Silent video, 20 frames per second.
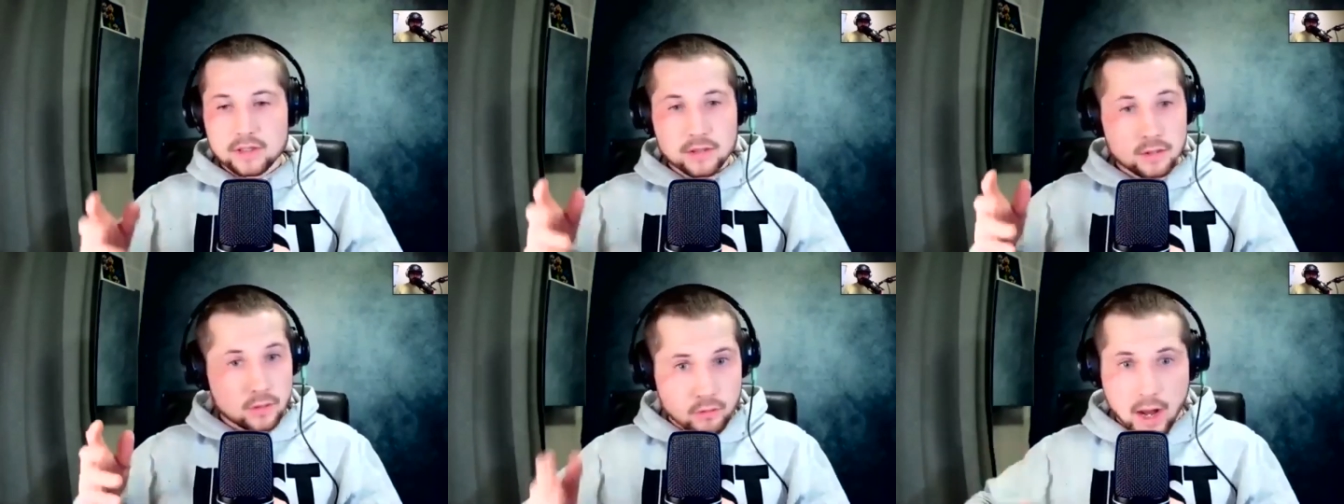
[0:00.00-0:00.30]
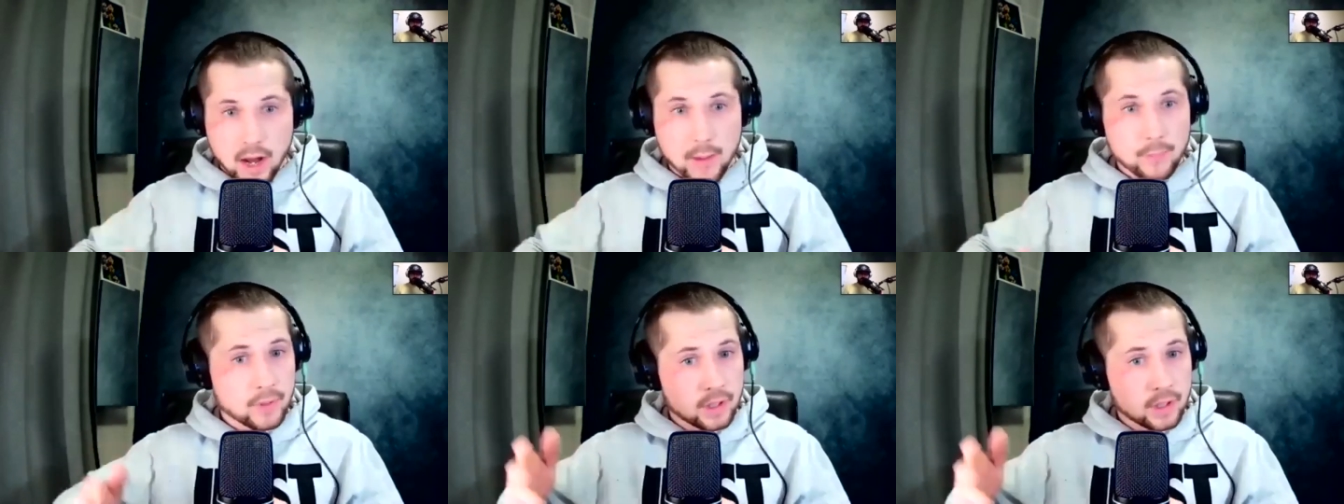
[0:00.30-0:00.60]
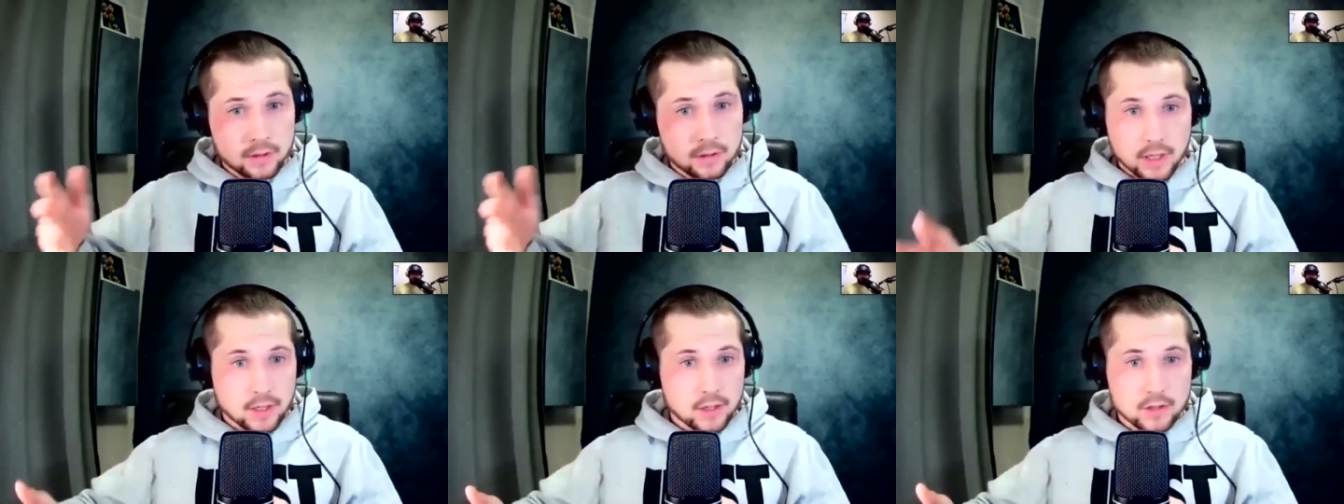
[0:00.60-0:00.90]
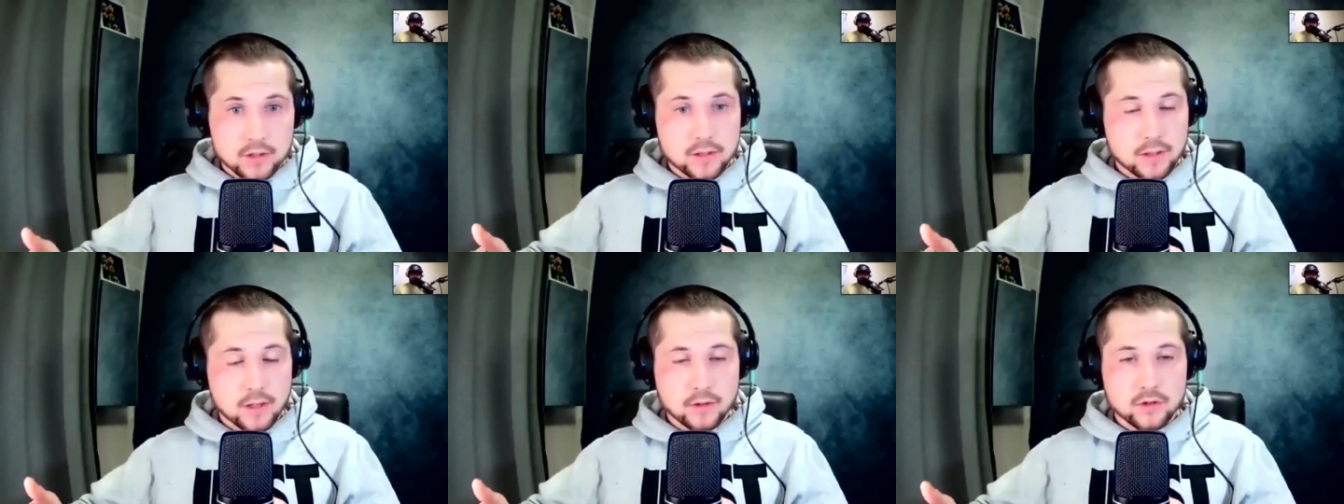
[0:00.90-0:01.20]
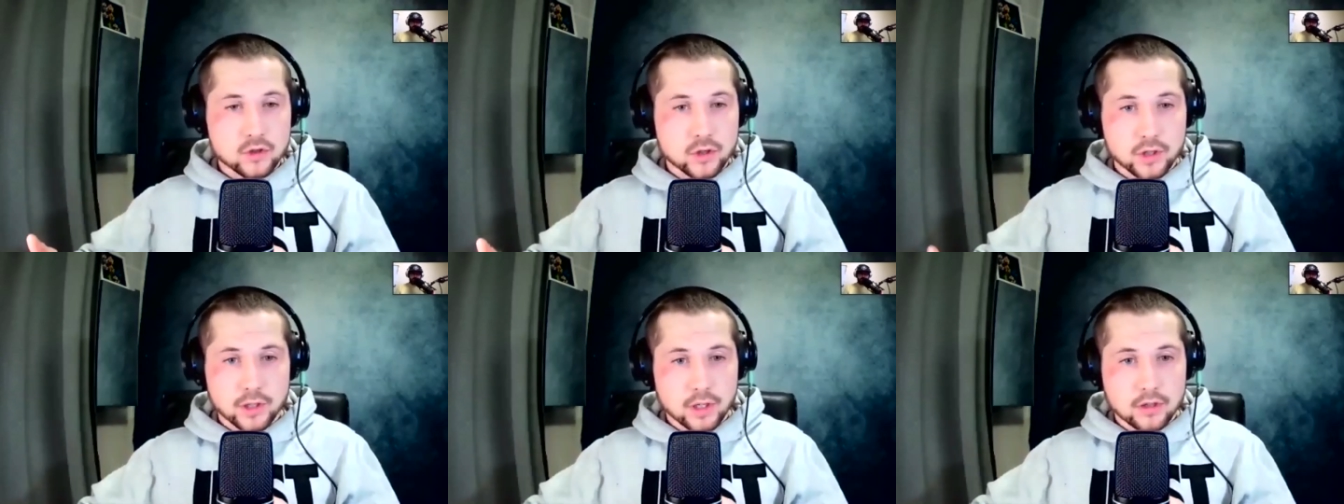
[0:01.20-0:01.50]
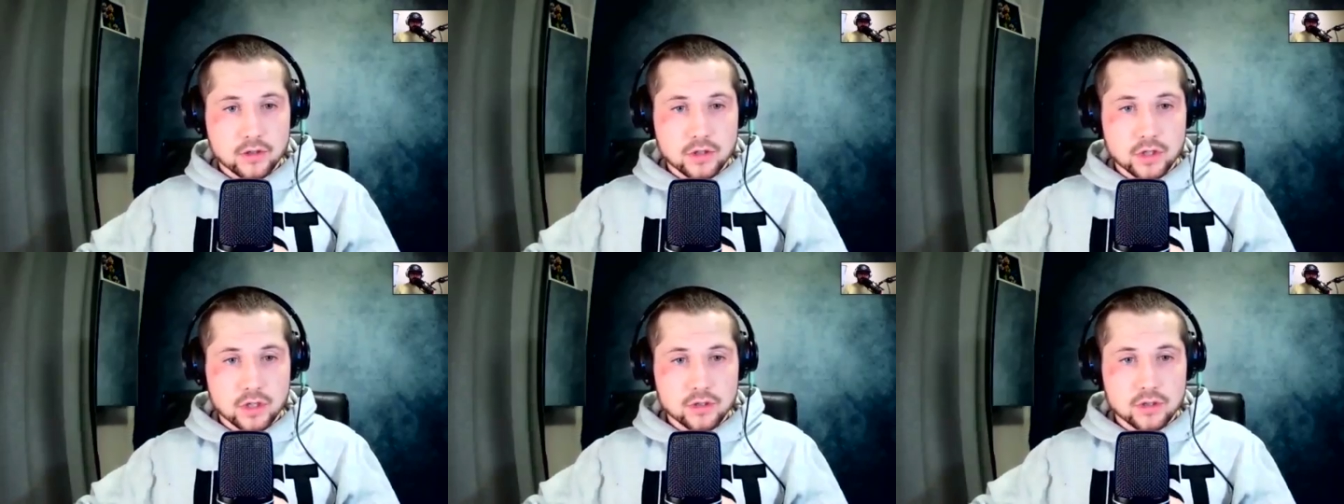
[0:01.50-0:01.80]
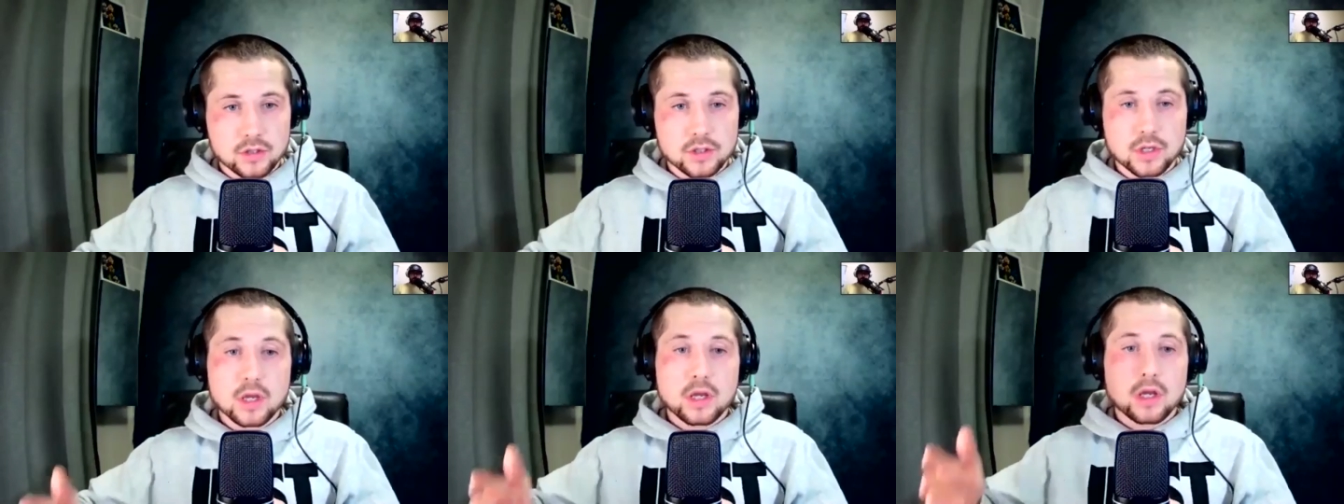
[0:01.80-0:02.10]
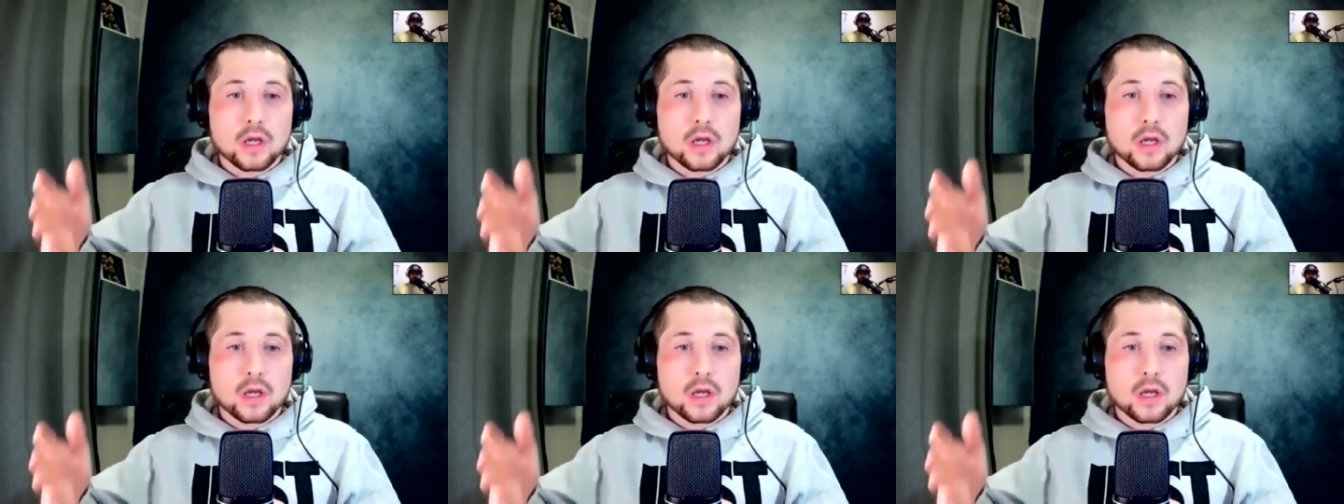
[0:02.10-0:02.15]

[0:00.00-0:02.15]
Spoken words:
grappling and the striking exchanges,